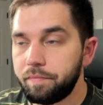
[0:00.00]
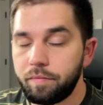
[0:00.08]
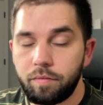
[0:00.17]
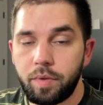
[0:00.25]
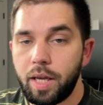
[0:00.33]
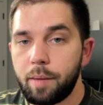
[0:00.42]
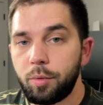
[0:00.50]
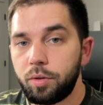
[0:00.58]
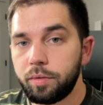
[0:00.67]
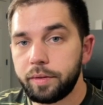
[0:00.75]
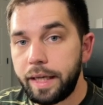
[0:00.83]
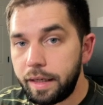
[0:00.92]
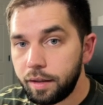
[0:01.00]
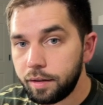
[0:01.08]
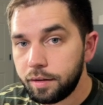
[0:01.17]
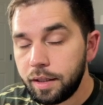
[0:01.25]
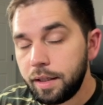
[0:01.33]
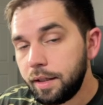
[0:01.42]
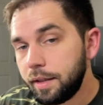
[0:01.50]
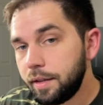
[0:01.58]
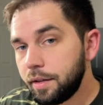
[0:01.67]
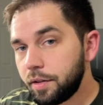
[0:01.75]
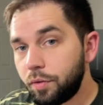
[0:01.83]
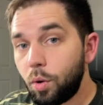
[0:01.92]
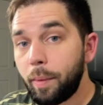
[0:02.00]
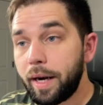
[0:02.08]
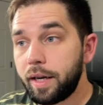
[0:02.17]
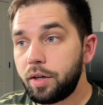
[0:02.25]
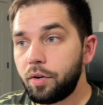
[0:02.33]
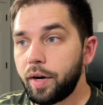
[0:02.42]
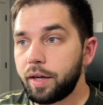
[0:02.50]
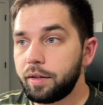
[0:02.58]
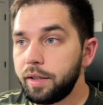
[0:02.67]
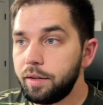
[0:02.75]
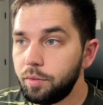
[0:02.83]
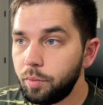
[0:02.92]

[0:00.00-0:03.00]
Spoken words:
YAML data is formatted correctly,